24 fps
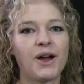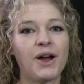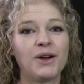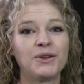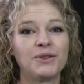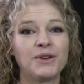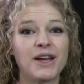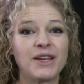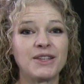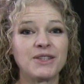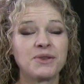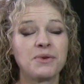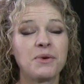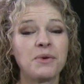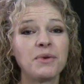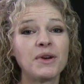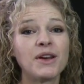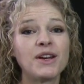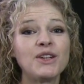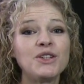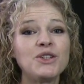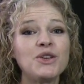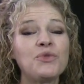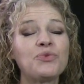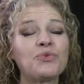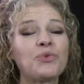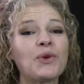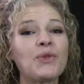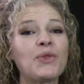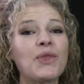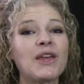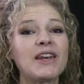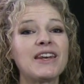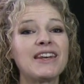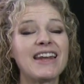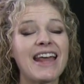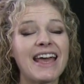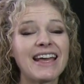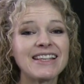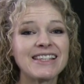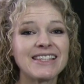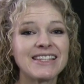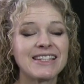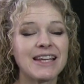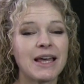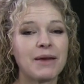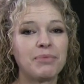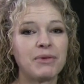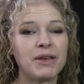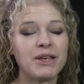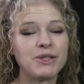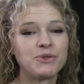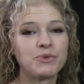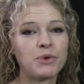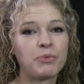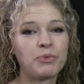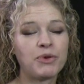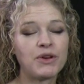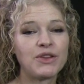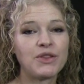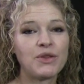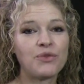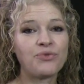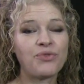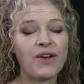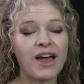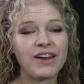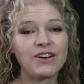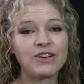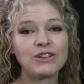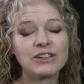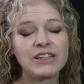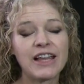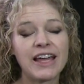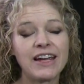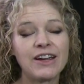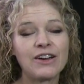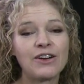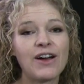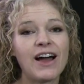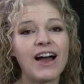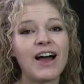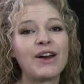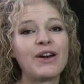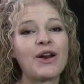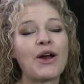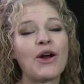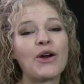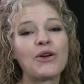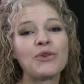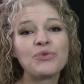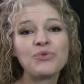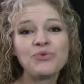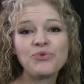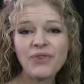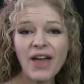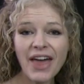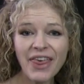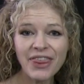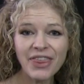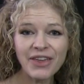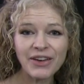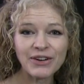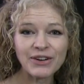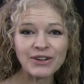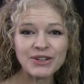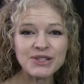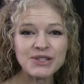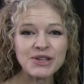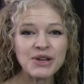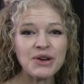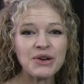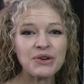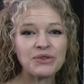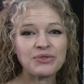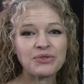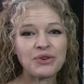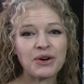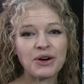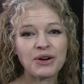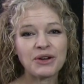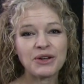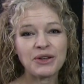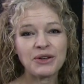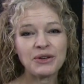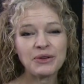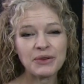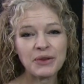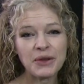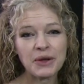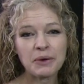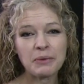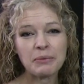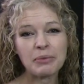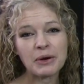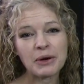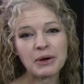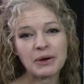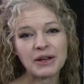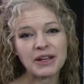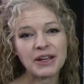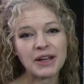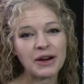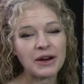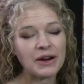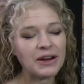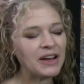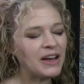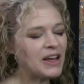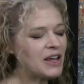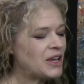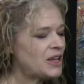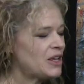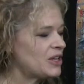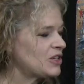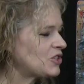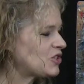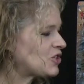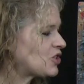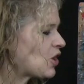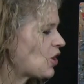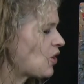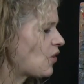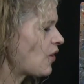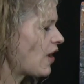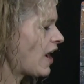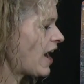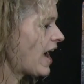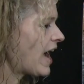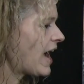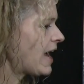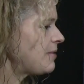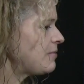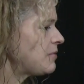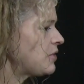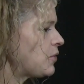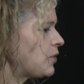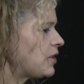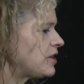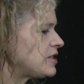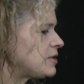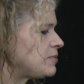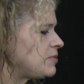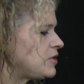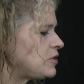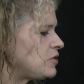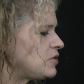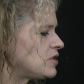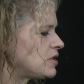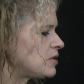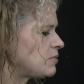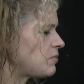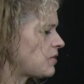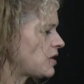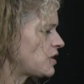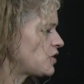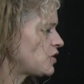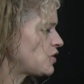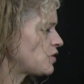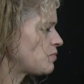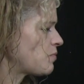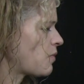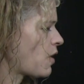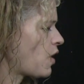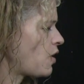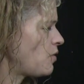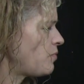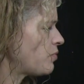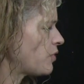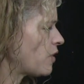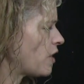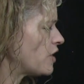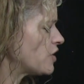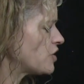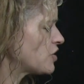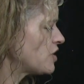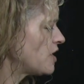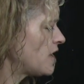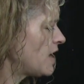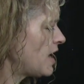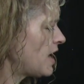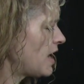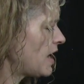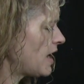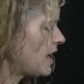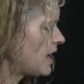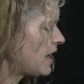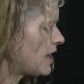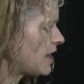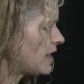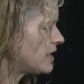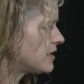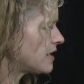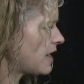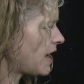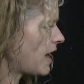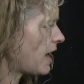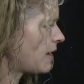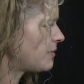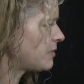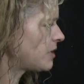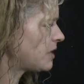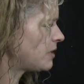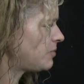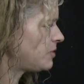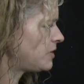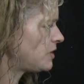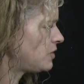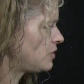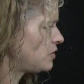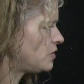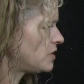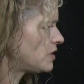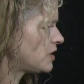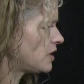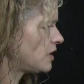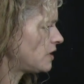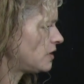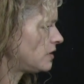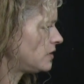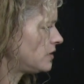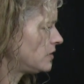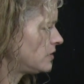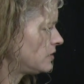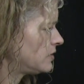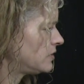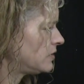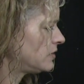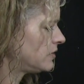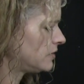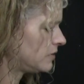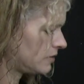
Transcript: All right, so what we're going to do for the next step is we're putting the final layer on our feathers for our cute little bird here. So I'm going to be using my small brush, and I'm going to be using